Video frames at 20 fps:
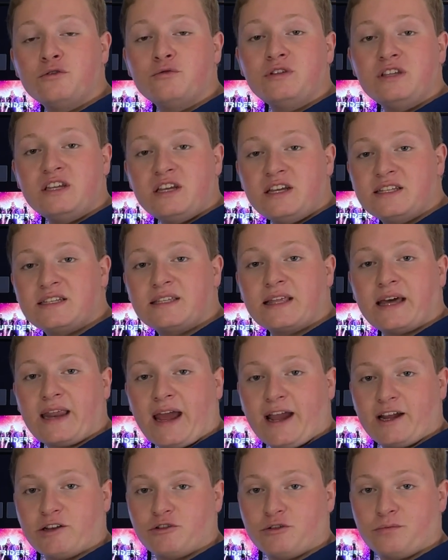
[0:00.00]
needs that
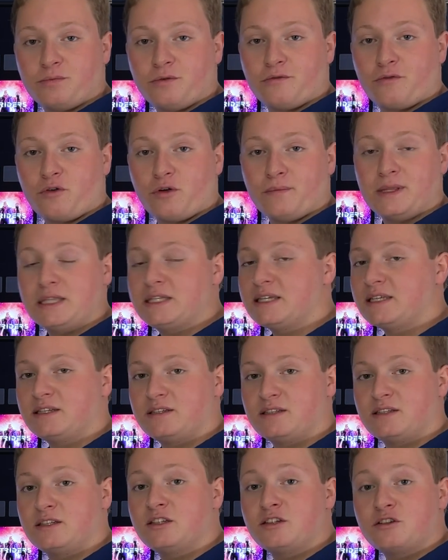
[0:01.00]
extra performance and
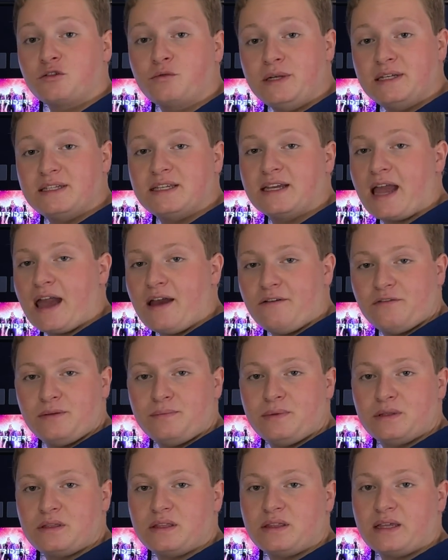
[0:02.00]
is squeezing every
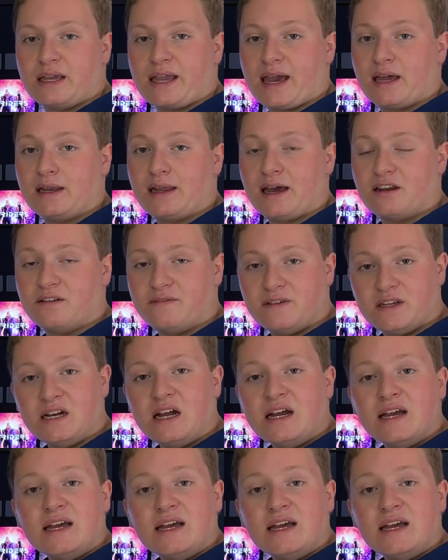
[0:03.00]
bit that they can out of it